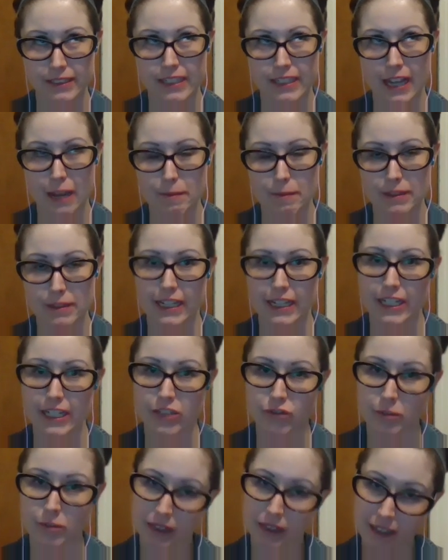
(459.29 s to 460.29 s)
time it
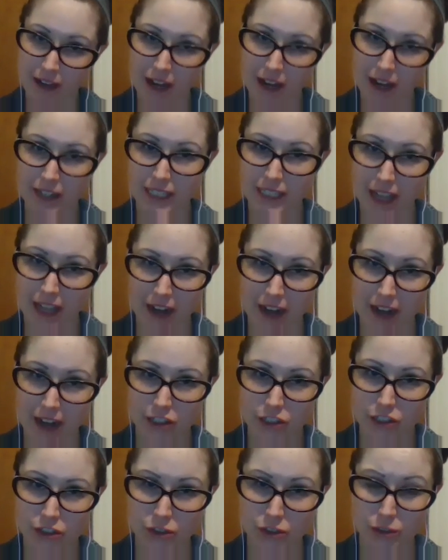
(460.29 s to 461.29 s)
takes from the
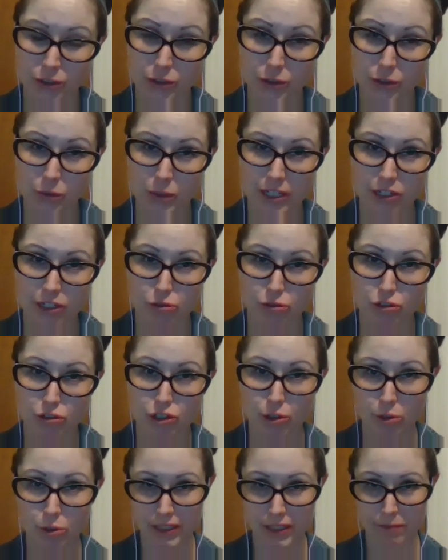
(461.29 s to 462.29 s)
contact to when you
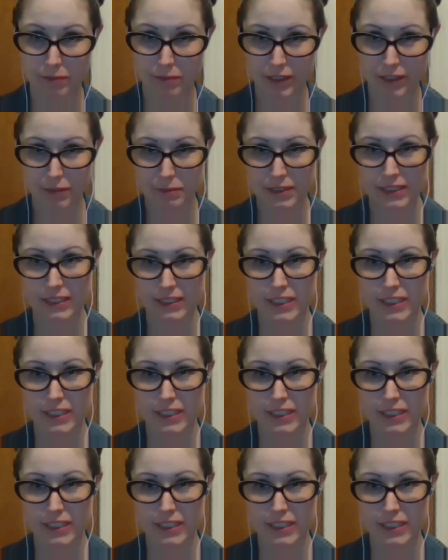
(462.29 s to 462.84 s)
show symptoms,